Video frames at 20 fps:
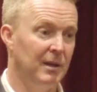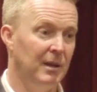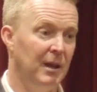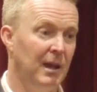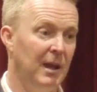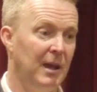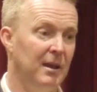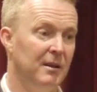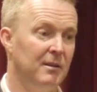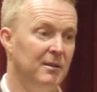
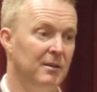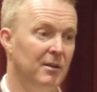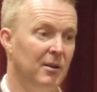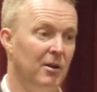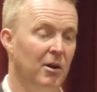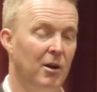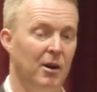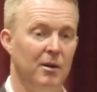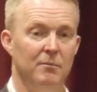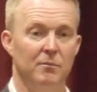And
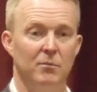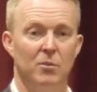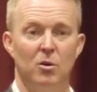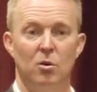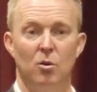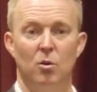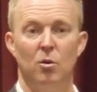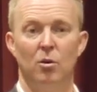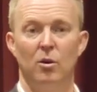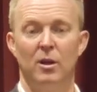I'm
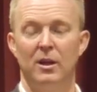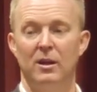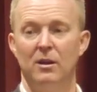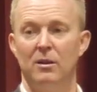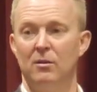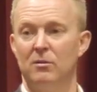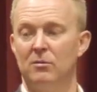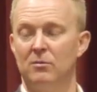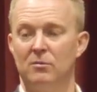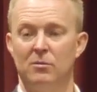
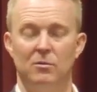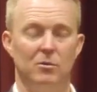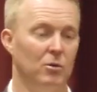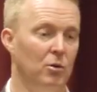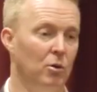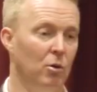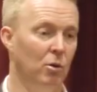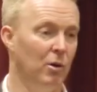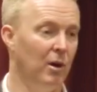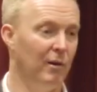calling,
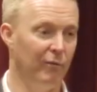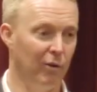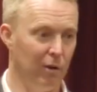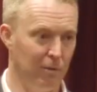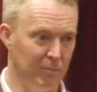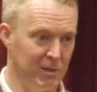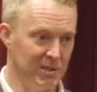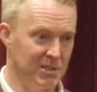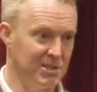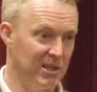I've
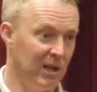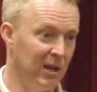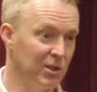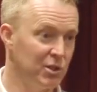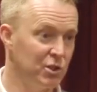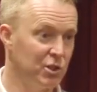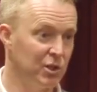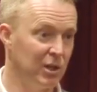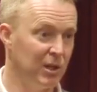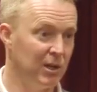got my
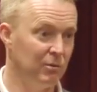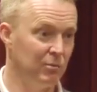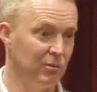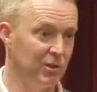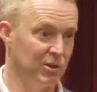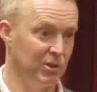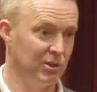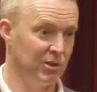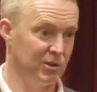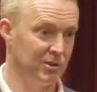seller's sheet,
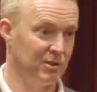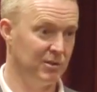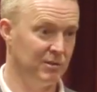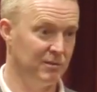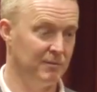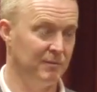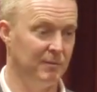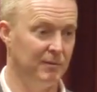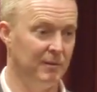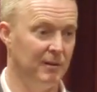which
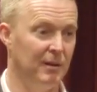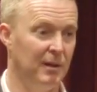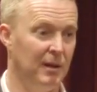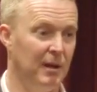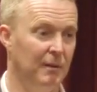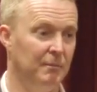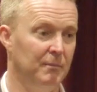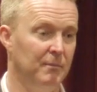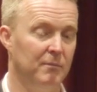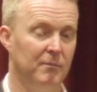is
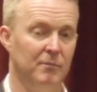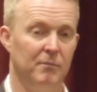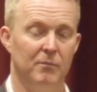um,